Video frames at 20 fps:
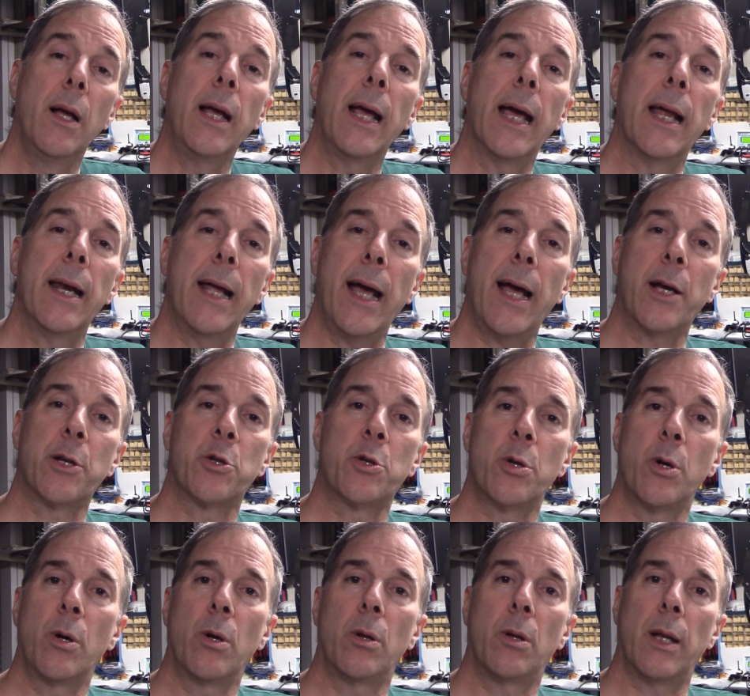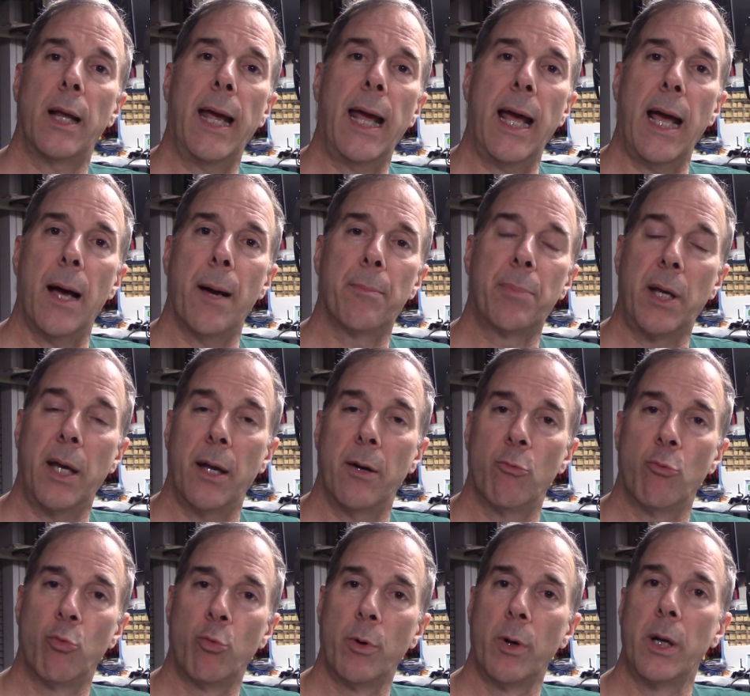An external amp
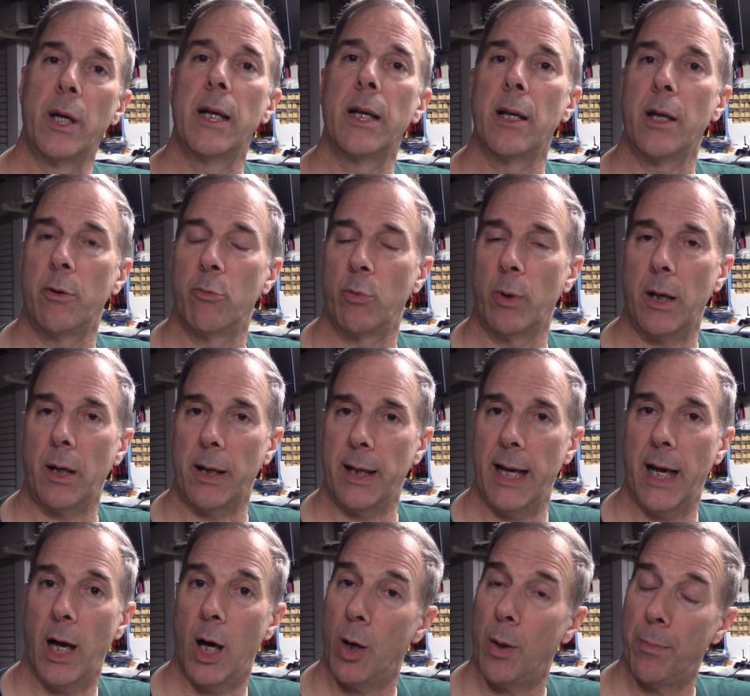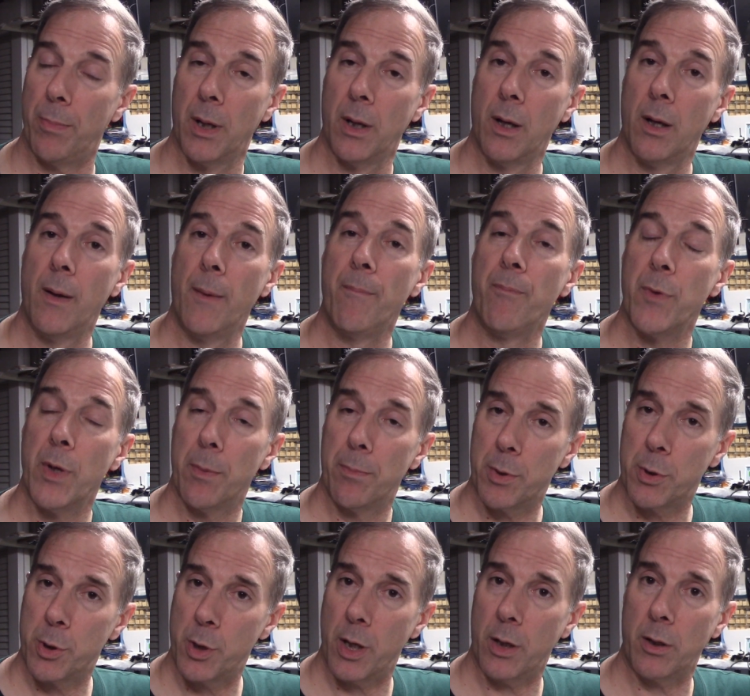can really, really help,
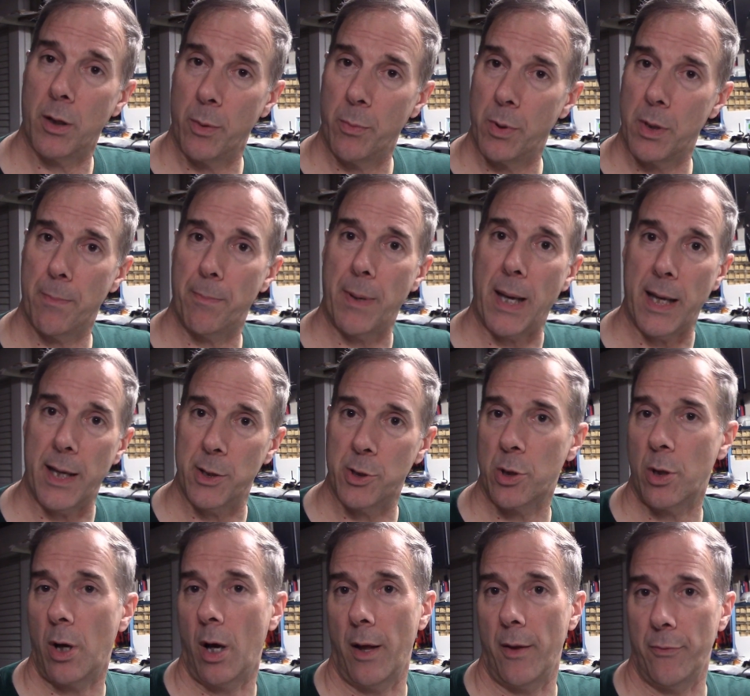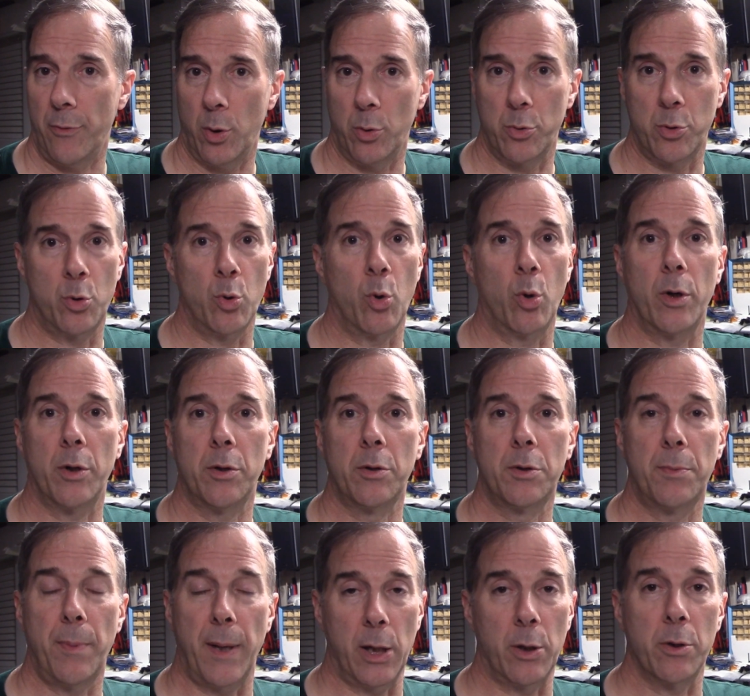particularly with the bass on those door
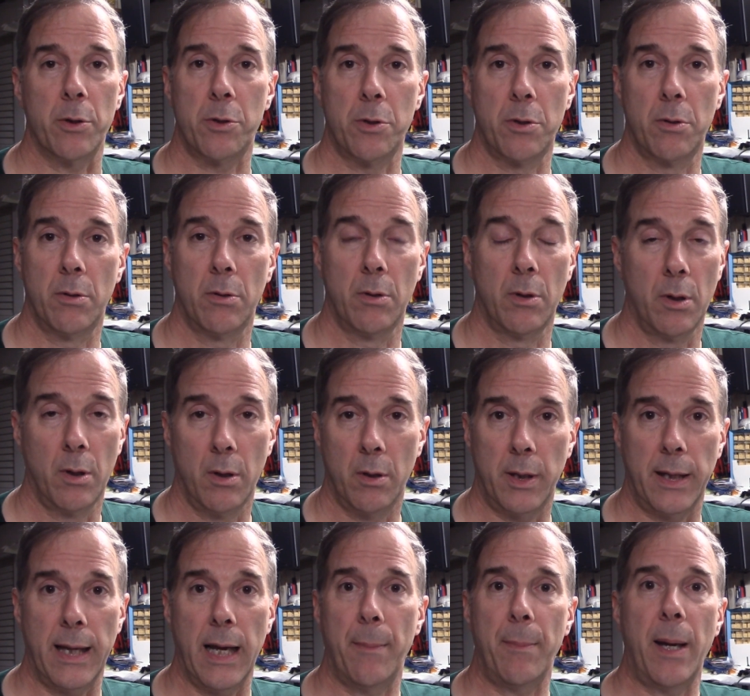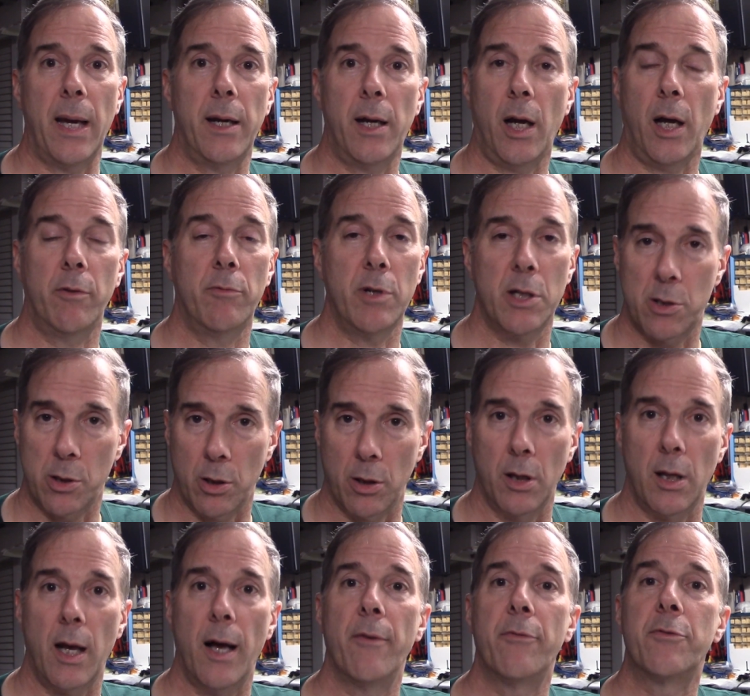speakers. The M800s
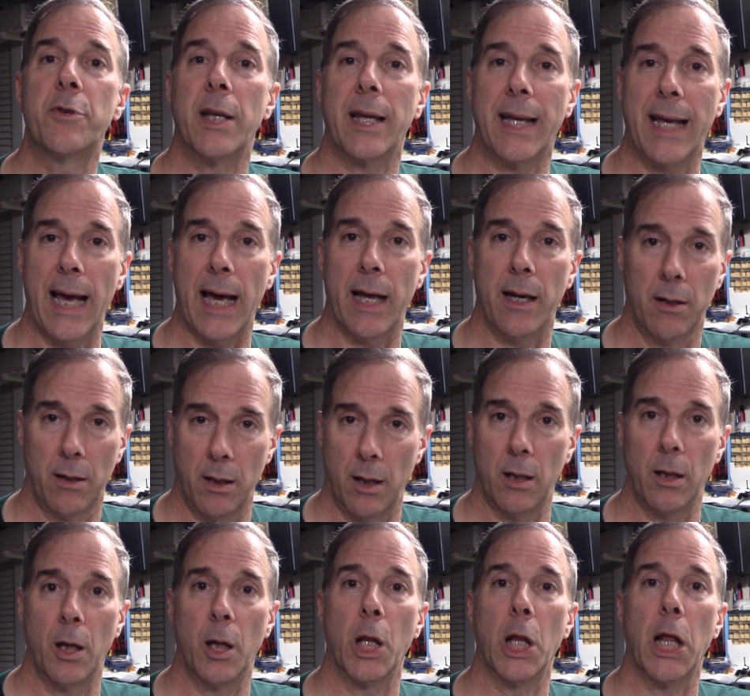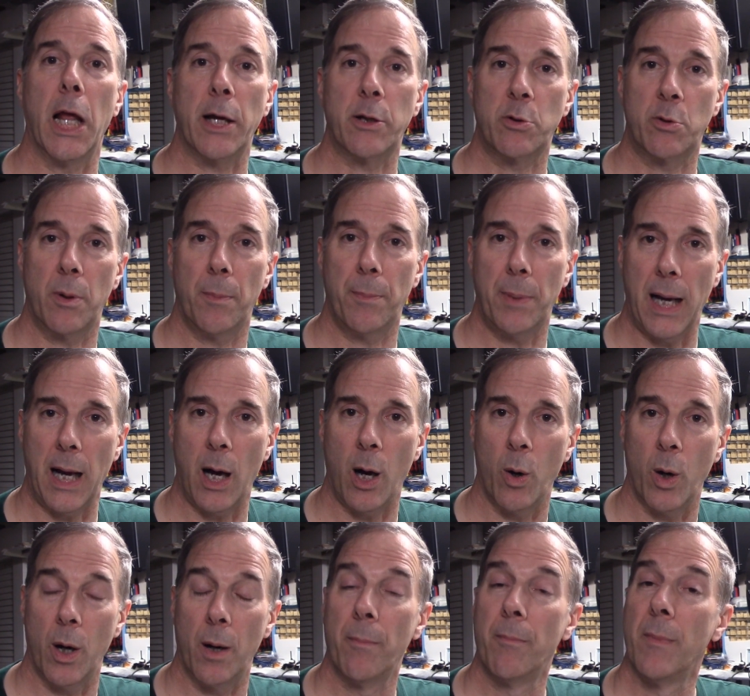love to get a little extra
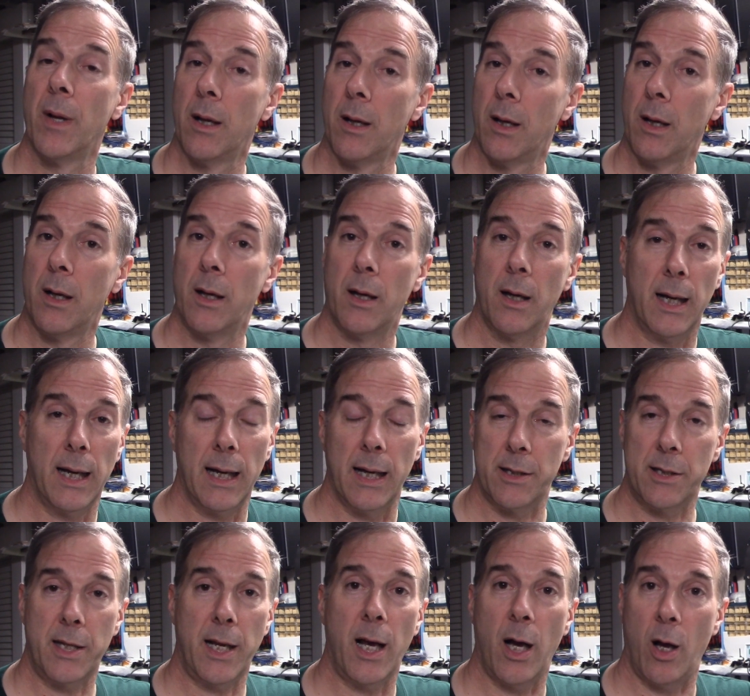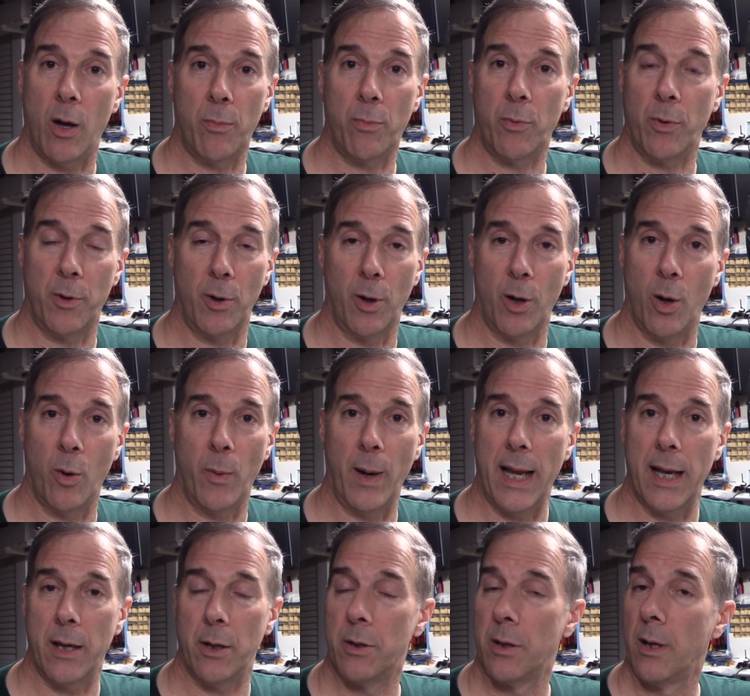power to help with the low
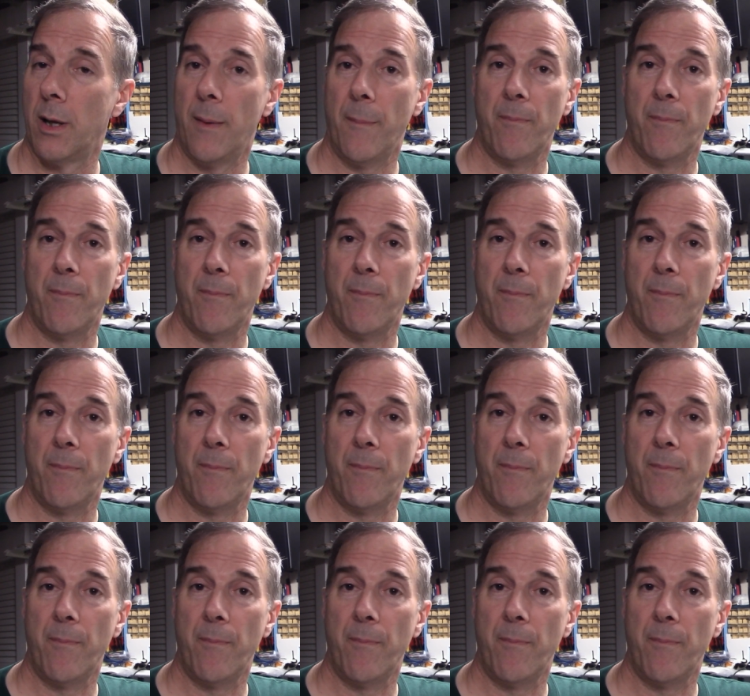end.